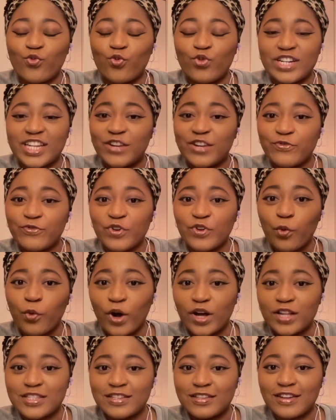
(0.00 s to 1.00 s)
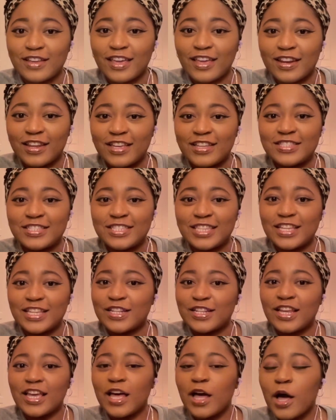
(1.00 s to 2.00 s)
didn't feel wanted and he
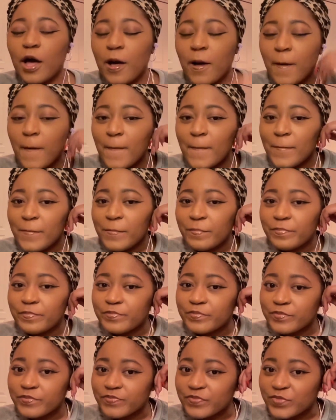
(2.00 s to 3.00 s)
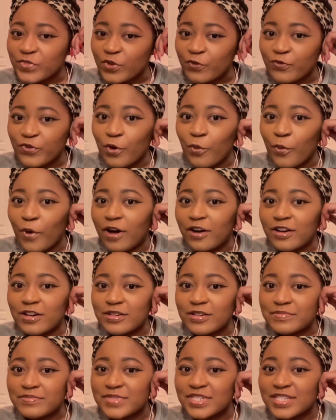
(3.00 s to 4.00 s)
didn't feel
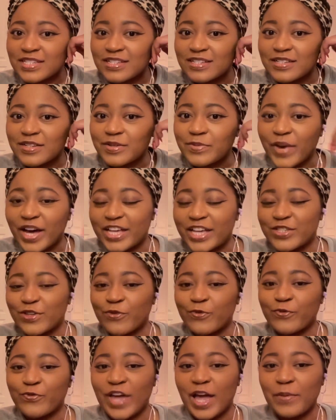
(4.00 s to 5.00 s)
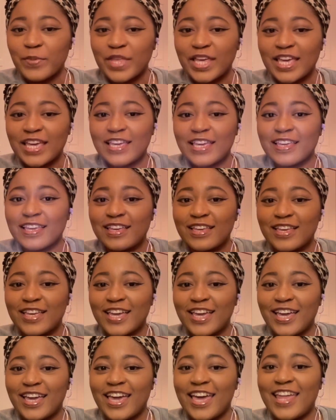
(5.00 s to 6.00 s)
welcomed by his own family.
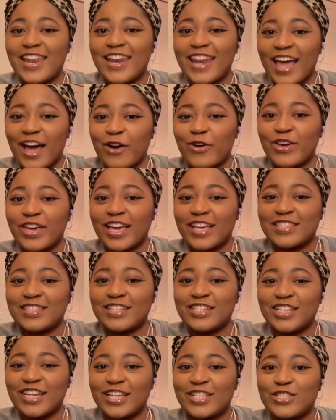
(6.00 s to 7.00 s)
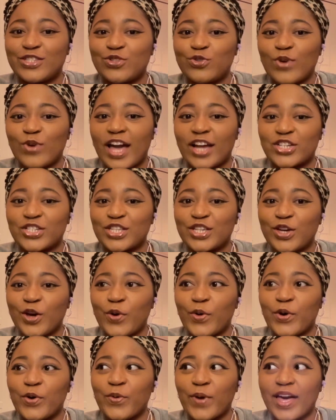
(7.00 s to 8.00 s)
And now he has the chance to actually
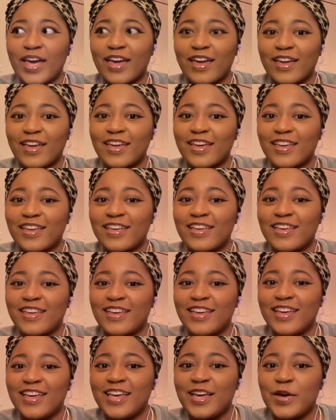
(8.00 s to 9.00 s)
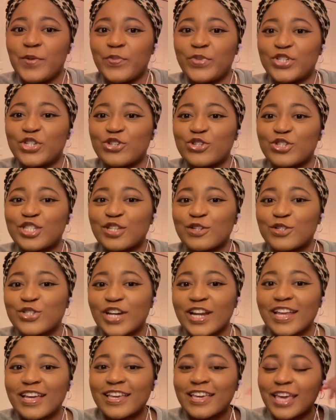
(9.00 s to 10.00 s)
go away. But you're still
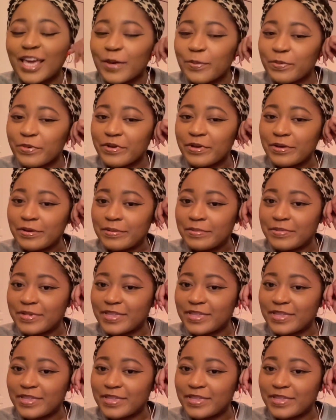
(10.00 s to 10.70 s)
trying to keep him